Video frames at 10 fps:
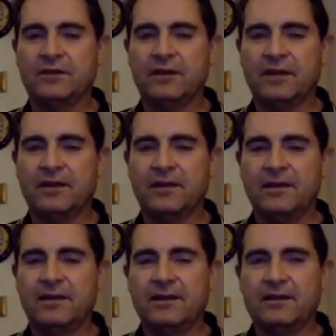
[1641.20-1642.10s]

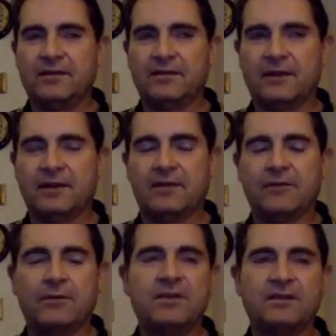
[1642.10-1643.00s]
It's a
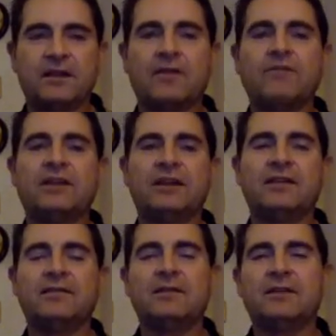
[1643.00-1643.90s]

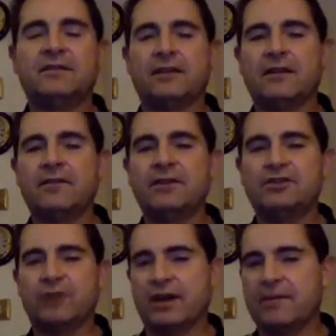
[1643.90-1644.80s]
lovely
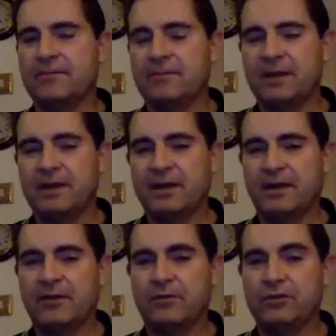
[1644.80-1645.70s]
dram,
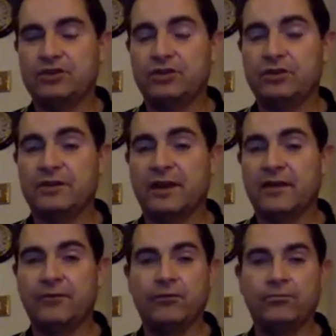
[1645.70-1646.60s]
which you could
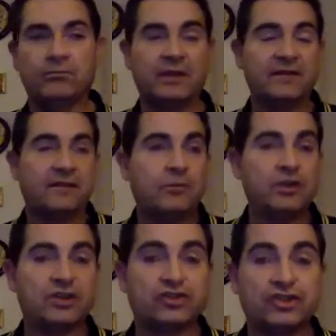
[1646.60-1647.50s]
have, let's say,
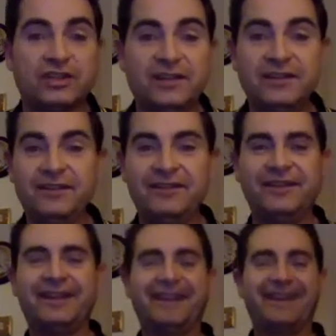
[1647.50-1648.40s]
with your cheese
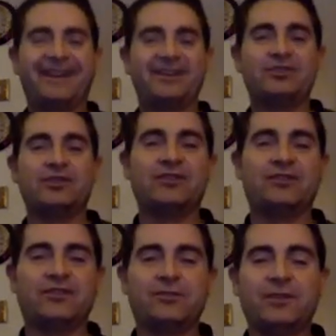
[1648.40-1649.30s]
during
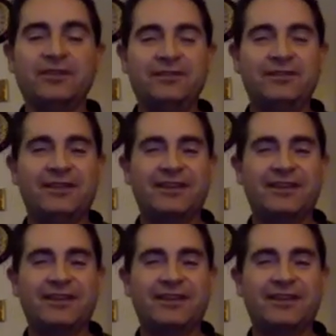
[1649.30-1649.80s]
Christmas.